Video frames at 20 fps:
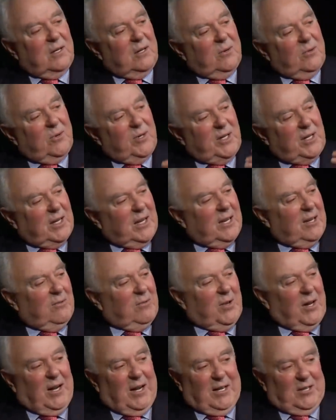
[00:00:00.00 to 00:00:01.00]
We gave
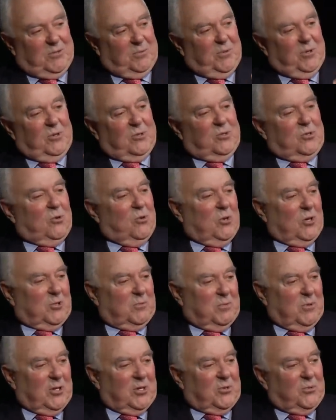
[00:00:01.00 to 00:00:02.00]
the hospitals
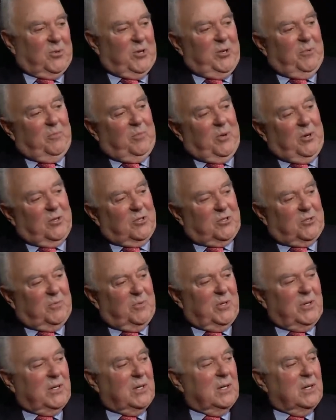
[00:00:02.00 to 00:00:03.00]
cost plus
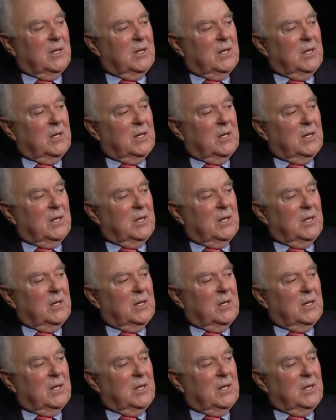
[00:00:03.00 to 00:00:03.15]
reimbursement.